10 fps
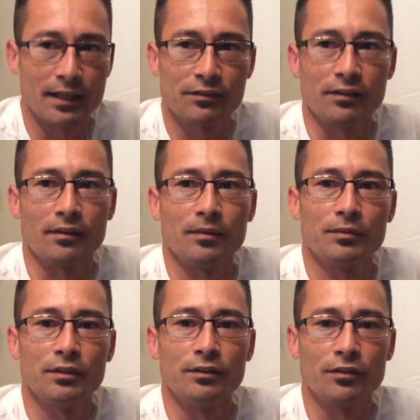asking
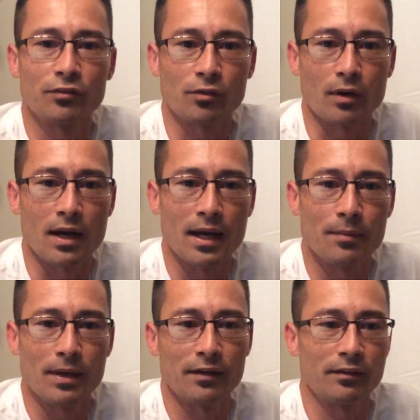them to
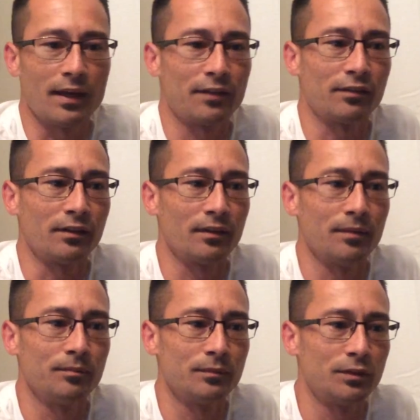describe, asking
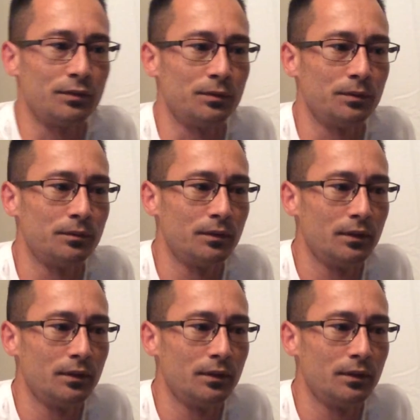them to